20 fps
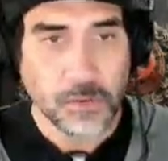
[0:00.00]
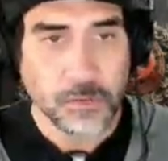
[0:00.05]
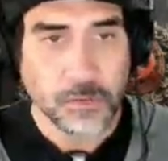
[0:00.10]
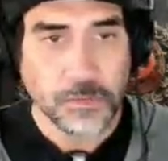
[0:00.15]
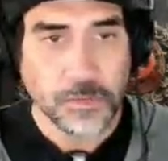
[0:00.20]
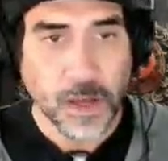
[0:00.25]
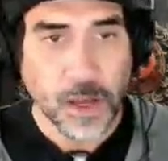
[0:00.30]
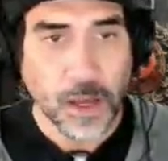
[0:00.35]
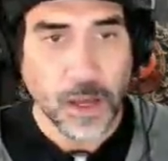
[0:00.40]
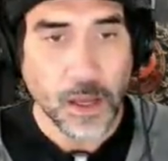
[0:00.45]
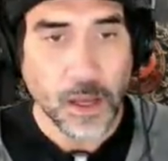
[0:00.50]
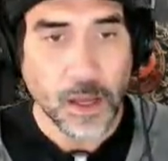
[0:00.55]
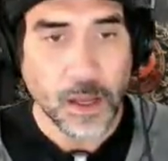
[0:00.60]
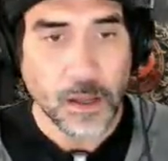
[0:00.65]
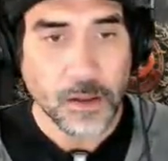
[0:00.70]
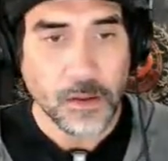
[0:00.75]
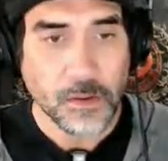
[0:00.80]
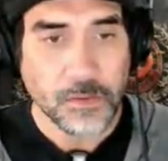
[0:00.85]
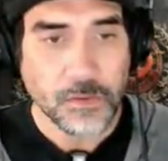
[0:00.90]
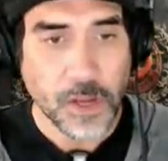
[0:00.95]
5.
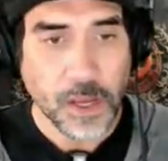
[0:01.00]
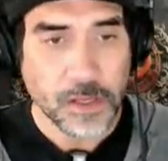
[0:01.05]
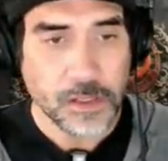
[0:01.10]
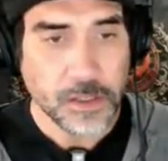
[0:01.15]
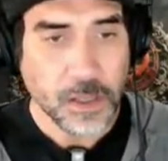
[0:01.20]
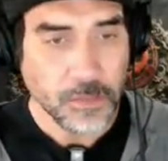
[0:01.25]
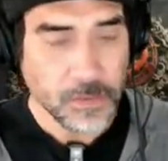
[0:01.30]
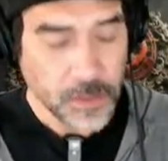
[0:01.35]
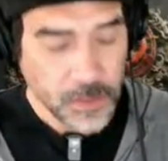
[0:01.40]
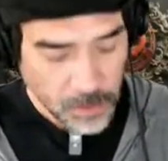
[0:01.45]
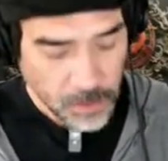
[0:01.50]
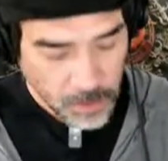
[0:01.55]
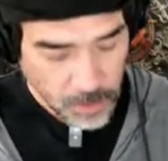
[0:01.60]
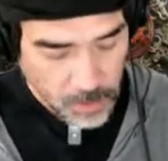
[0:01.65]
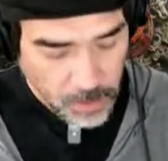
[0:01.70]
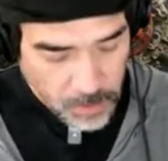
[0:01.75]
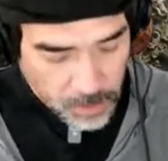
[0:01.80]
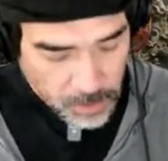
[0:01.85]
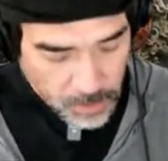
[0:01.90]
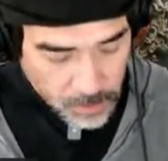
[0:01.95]
Track 17.